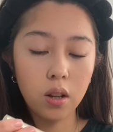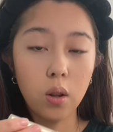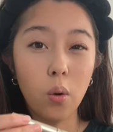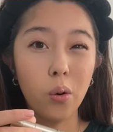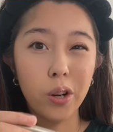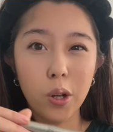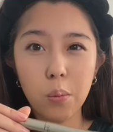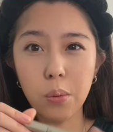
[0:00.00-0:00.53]

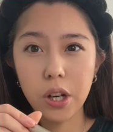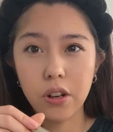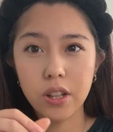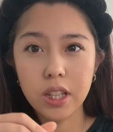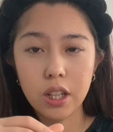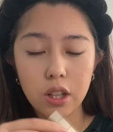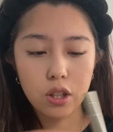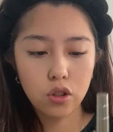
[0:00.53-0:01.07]
L'Oreal Paris
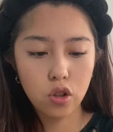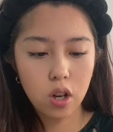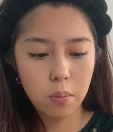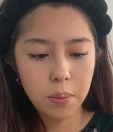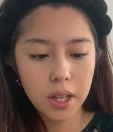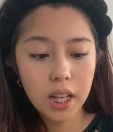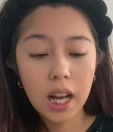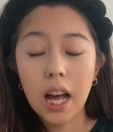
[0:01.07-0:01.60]

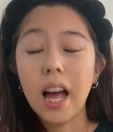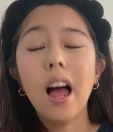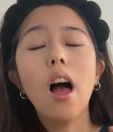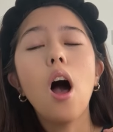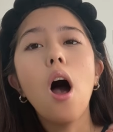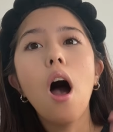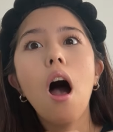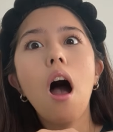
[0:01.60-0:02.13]
Telescopic.
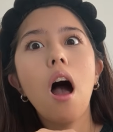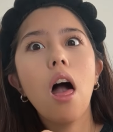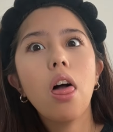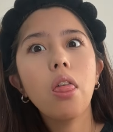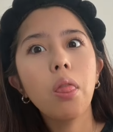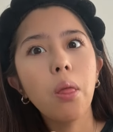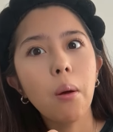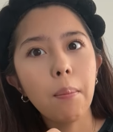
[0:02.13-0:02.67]

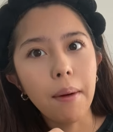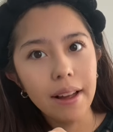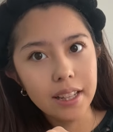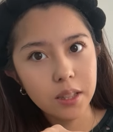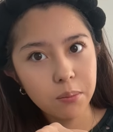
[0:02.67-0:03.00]
The best